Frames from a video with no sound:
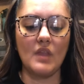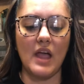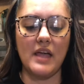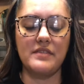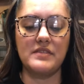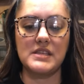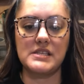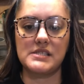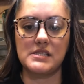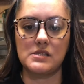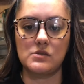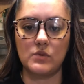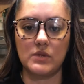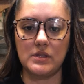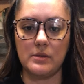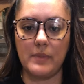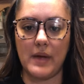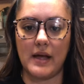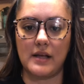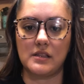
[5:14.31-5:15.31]
And this is
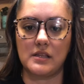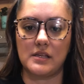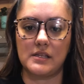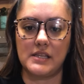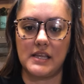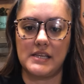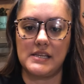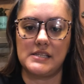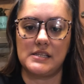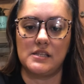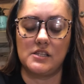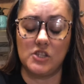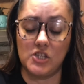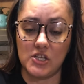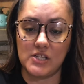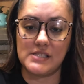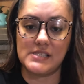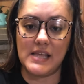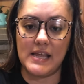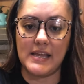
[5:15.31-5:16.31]
what the back look like,
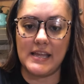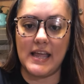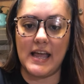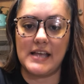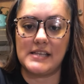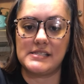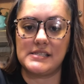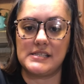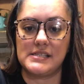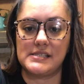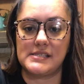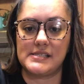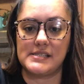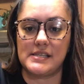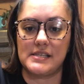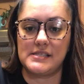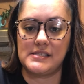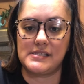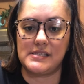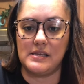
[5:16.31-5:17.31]
looks like. It has this
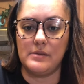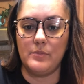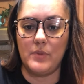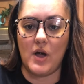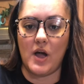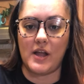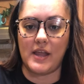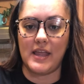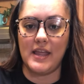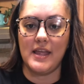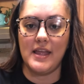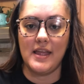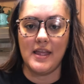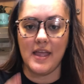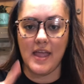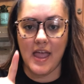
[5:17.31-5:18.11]
slip pocket.